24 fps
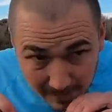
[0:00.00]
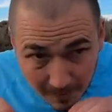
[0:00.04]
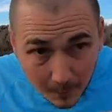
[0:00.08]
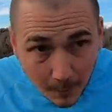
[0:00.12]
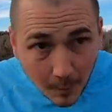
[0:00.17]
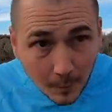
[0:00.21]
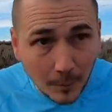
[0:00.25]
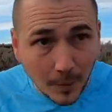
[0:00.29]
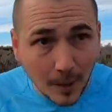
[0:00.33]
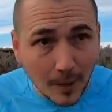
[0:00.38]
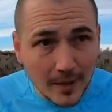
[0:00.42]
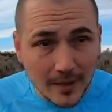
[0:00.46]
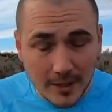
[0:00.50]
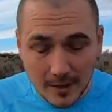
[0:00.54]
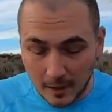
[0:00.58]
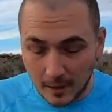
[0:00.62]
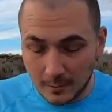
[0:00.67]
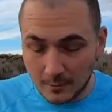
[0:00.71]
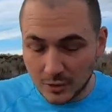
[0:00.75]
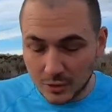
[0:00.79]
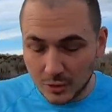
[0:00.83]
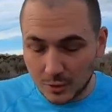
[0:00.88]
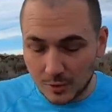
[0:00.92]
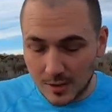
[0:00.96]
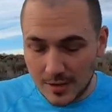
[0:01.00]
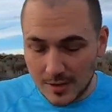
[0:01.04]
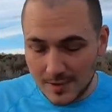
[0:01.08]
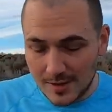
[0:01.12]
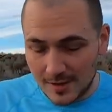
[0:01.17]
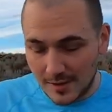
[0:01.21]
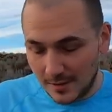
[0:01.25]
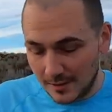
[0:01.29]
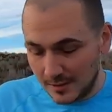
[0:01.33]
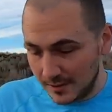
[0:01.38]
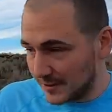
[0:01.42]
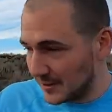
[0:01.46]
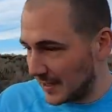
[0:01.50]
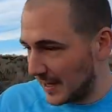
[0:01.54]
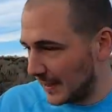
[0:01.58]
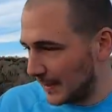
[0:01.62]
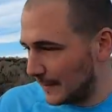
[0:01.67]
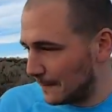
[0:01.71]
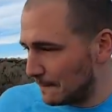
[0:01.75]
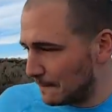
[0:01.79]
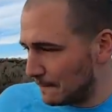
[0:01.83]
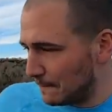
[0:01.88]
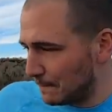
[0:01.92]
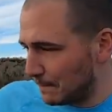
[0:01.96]
We'll probably hear him scream here in a
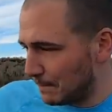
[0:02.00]
second.